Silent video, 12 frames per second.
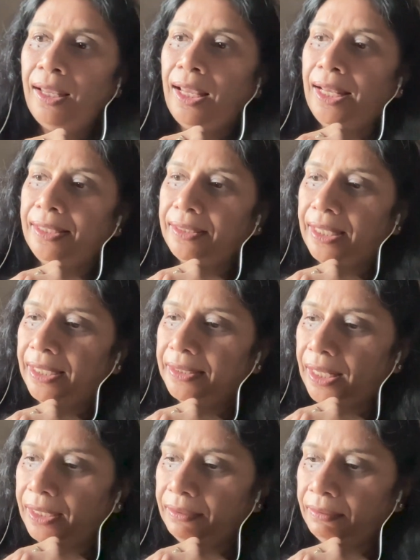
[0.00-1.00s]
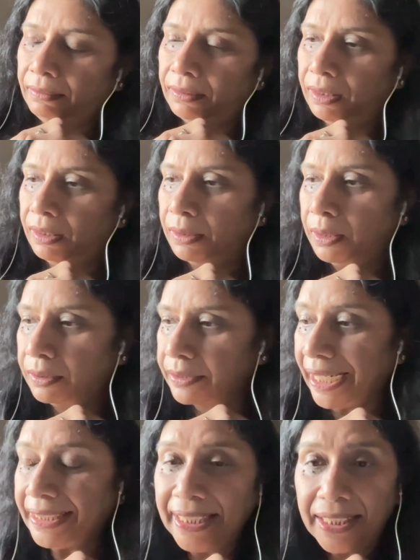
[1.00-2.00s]
in
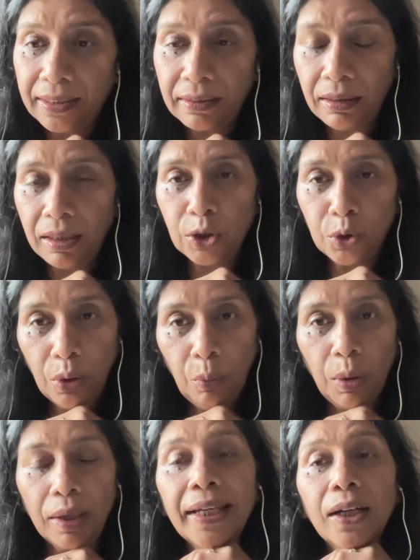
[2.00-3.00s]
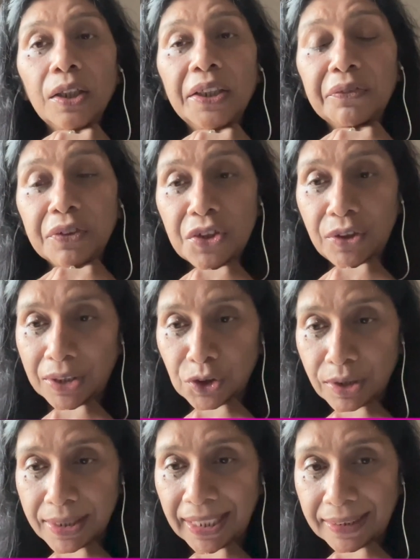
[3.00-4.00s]
writing, working on infrastructure
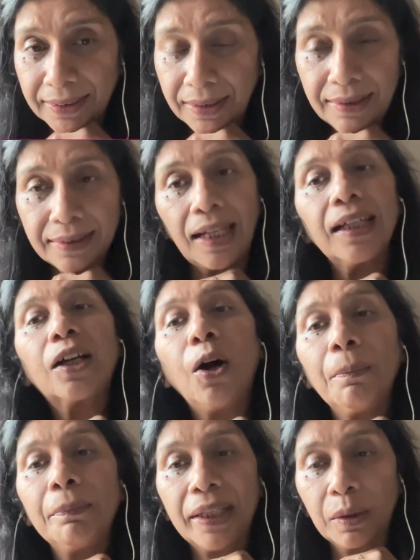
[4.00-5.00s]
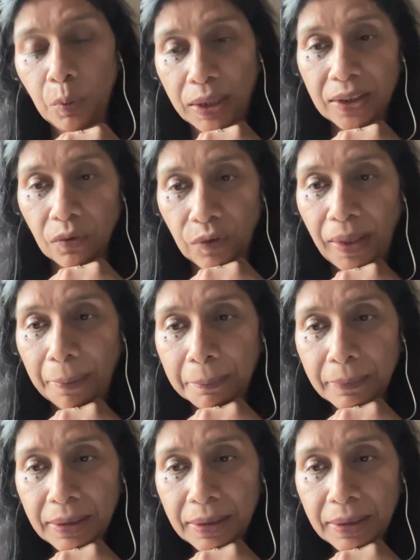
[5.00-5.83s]
sectors, telecom being one of them.